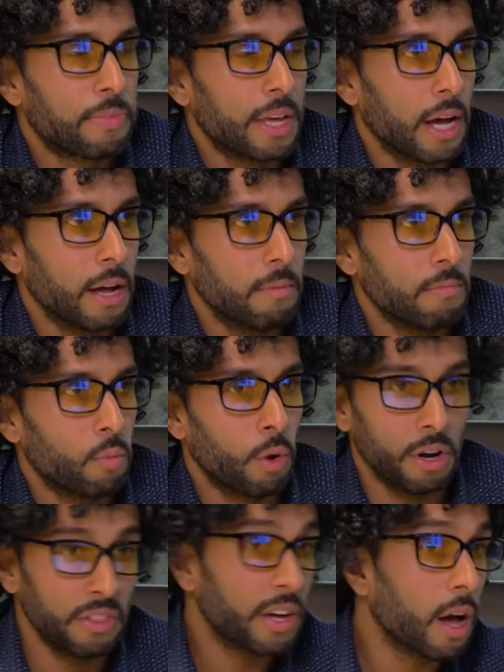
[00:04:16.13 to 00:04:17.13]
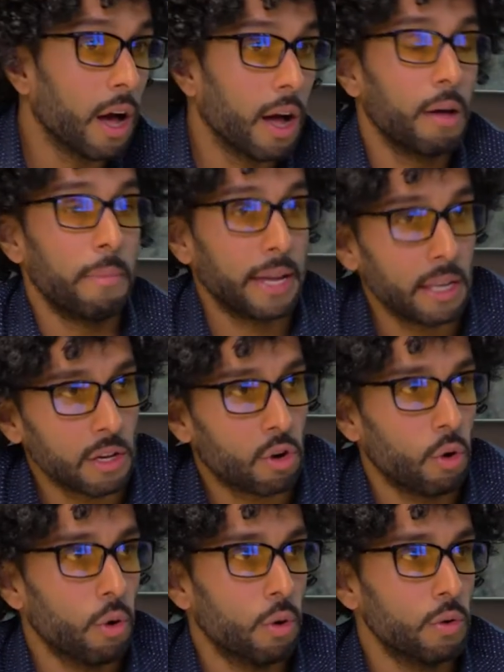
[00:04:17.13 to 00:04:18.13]
We're in the car making
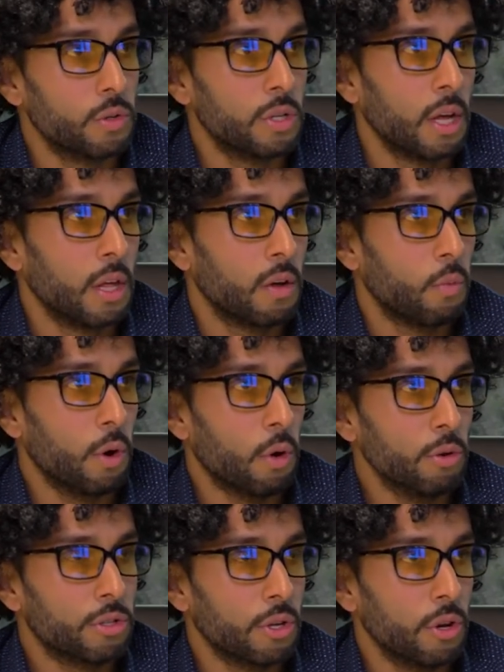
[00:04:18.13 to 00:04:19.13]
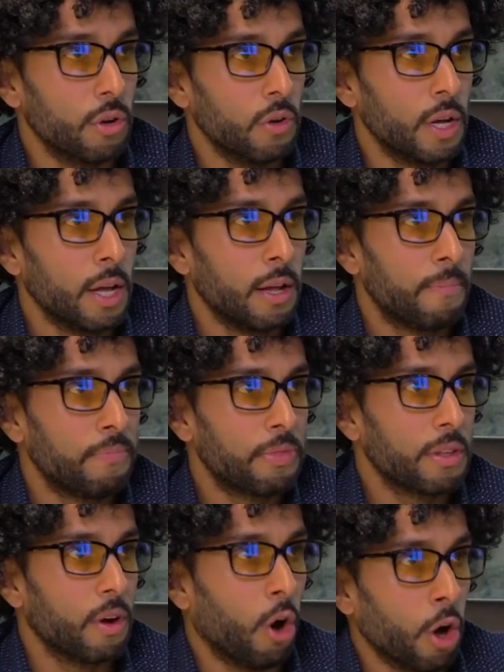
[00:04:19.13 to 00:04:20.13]
calls. We're also
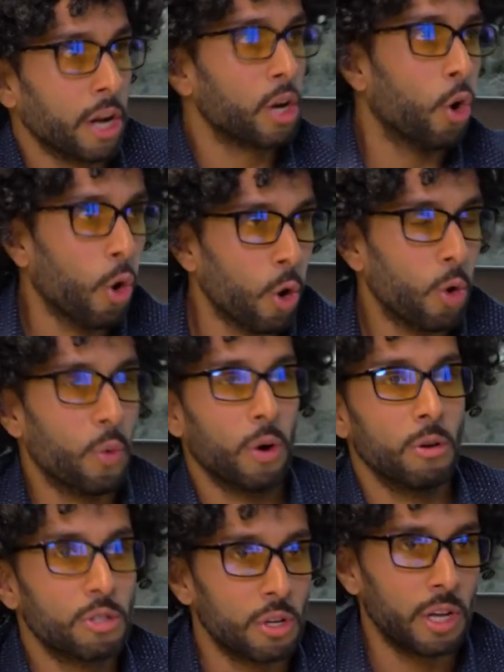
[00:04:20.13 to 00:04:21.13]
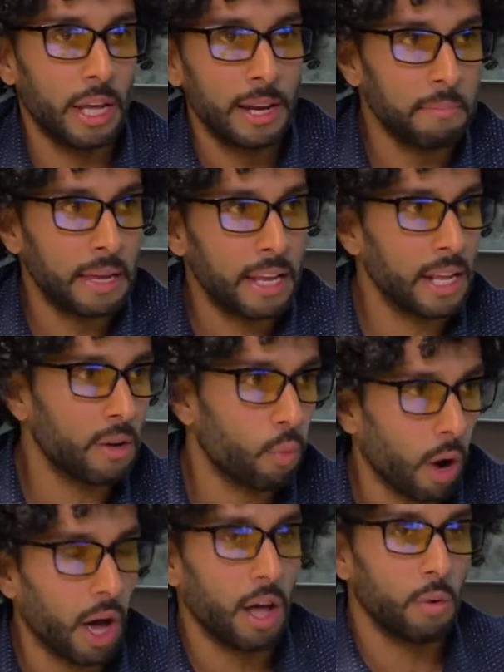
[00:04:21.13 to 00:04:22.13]
on a call. We're also in a meeting while